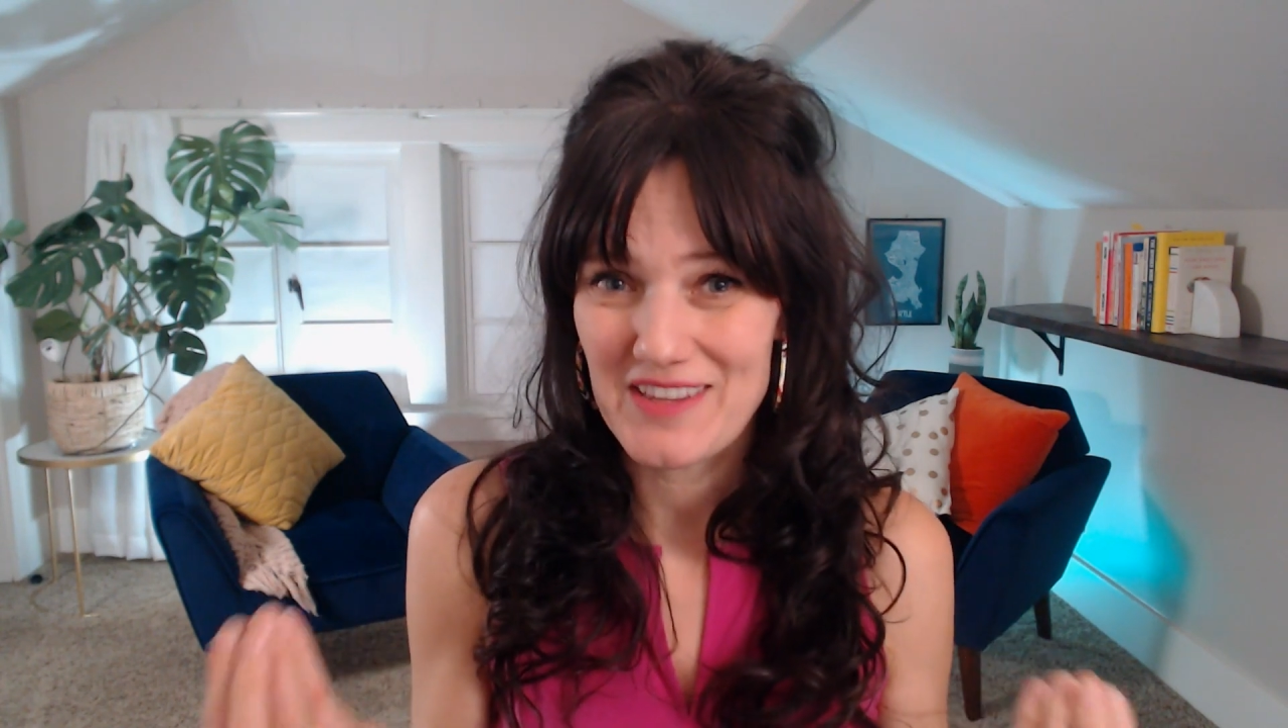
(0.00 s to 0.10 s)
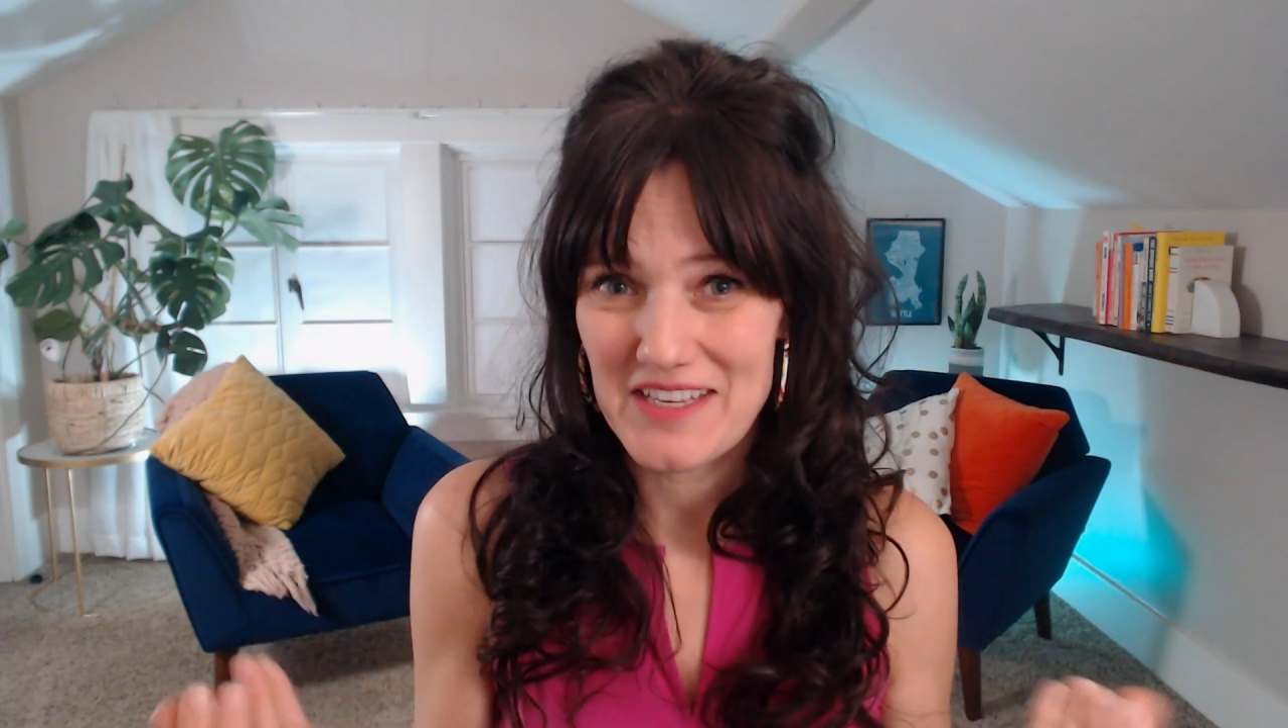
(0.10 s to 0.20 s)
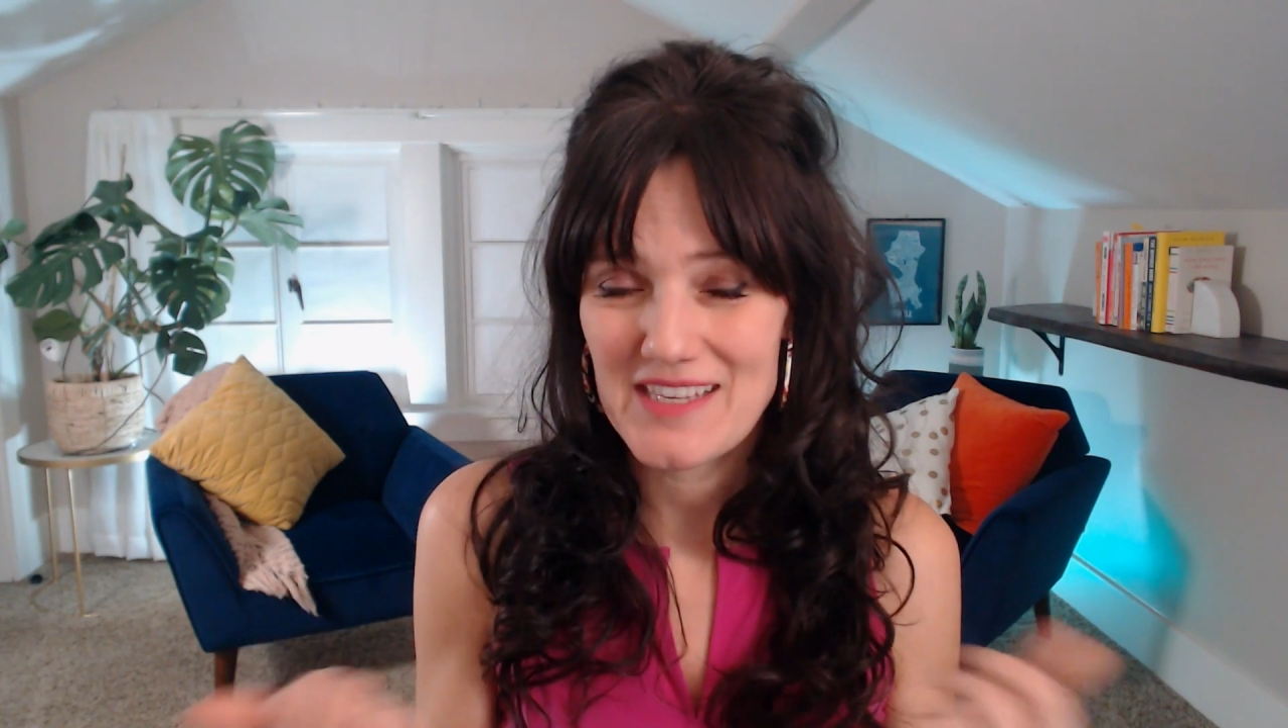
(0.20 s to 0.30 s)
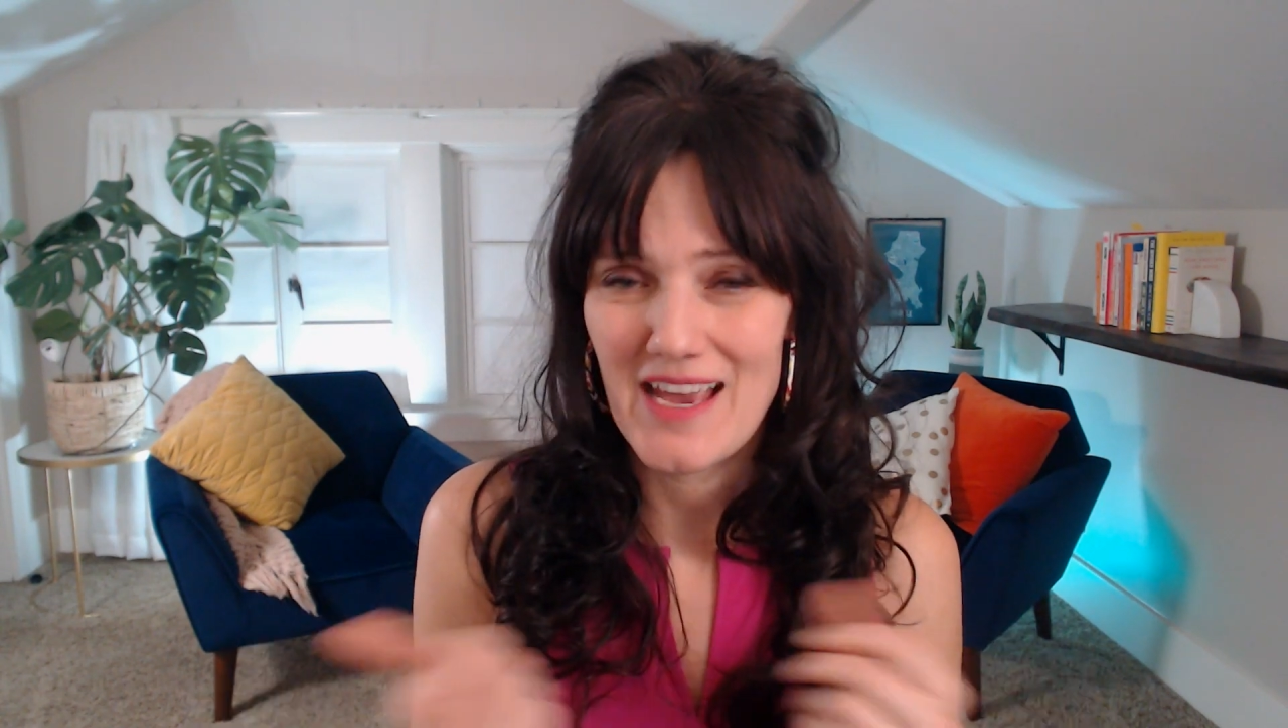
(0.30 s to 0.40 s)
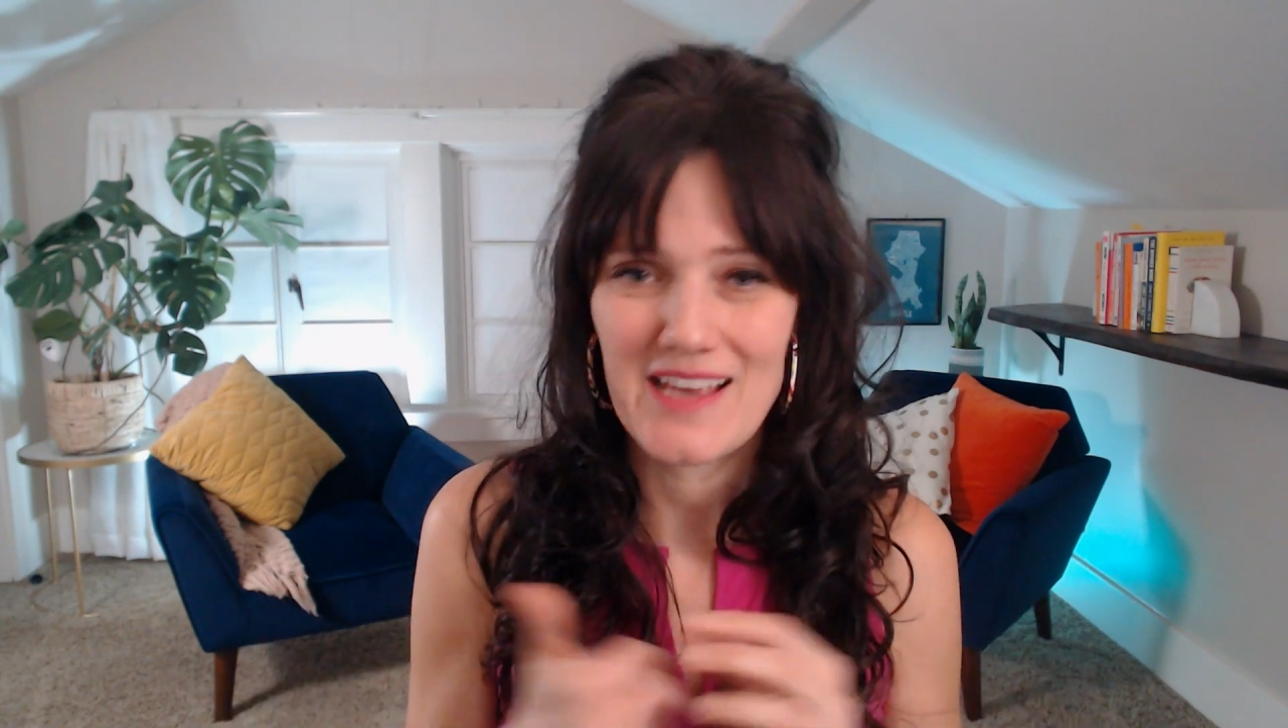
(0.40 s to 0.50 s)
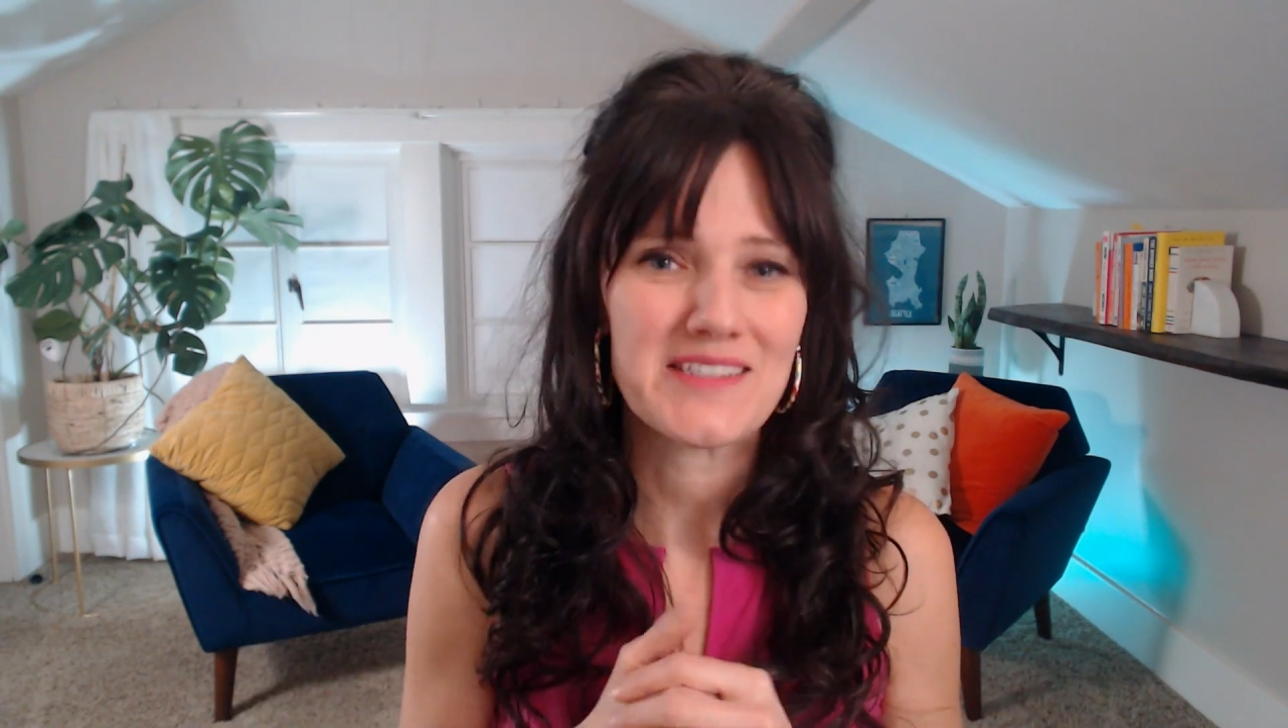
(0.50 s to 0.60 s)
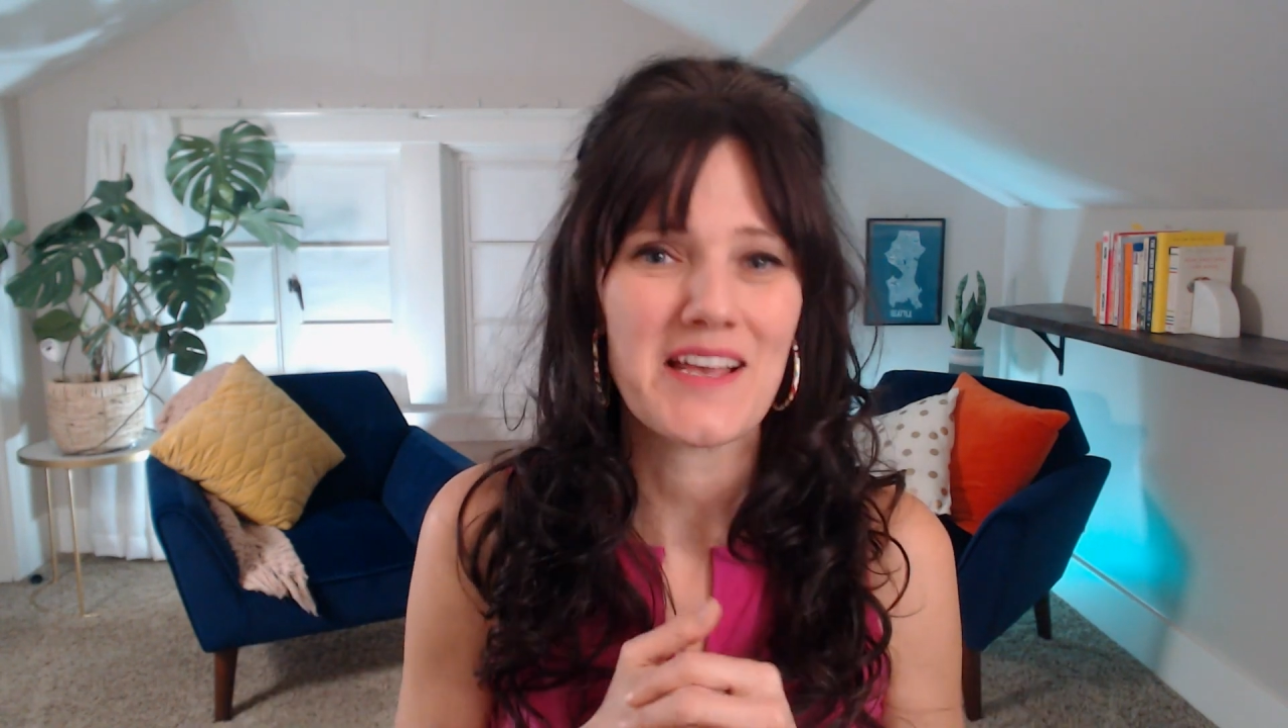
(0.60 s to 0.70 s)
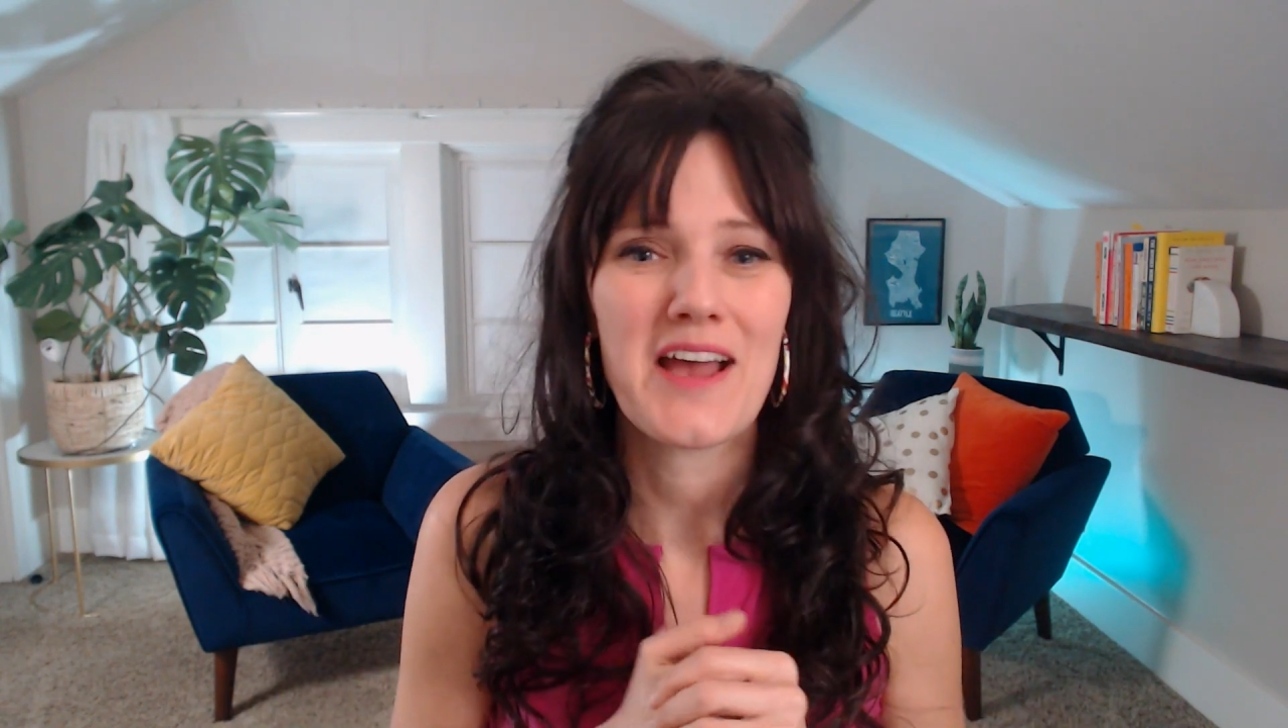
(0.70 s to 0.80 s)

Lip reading: this case,